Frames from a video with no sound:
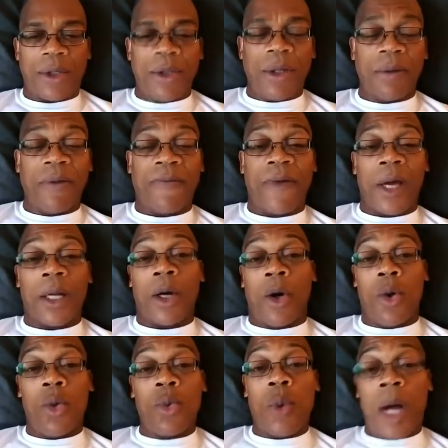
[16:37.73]
You come to find out,
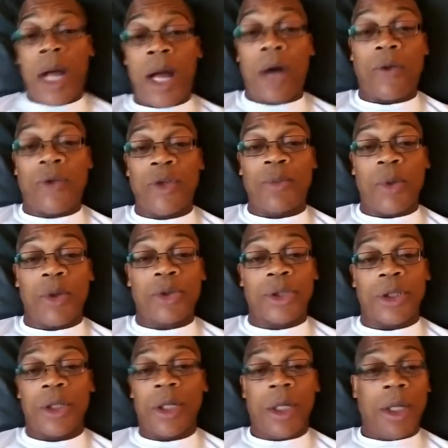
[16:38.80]
oh, wow, this
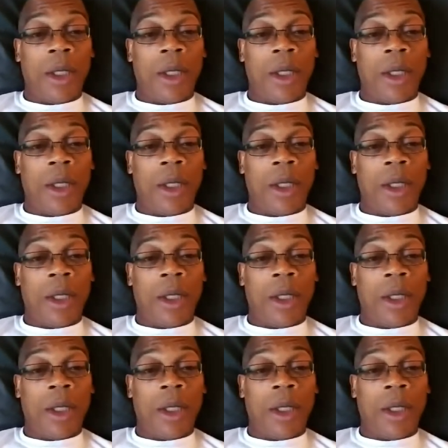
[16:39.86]
person